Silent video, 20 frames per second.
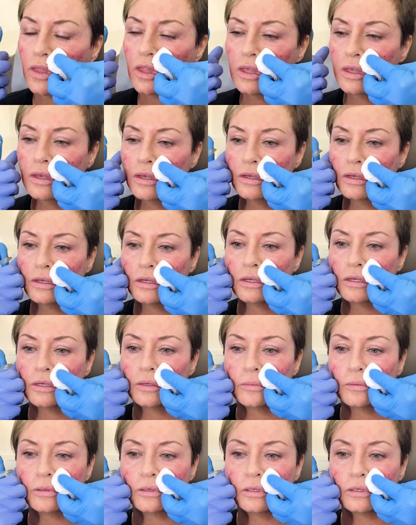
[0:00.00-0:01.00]

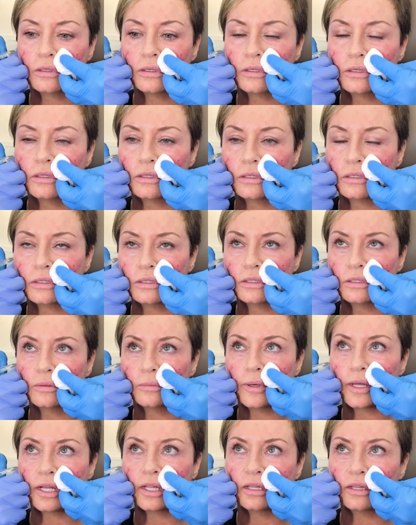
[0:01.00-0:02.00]

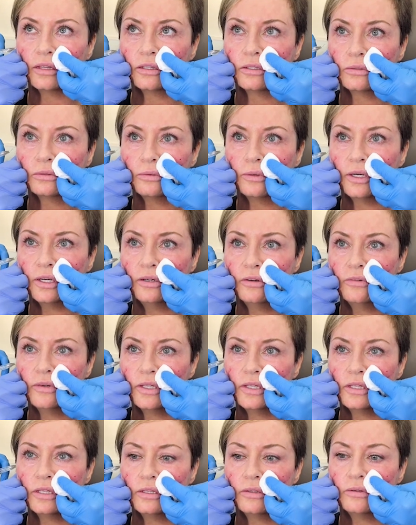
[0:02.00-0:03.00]
About 12, I
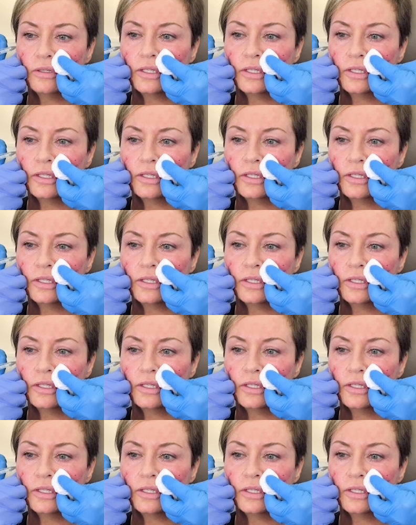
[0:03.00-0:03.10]
think we had.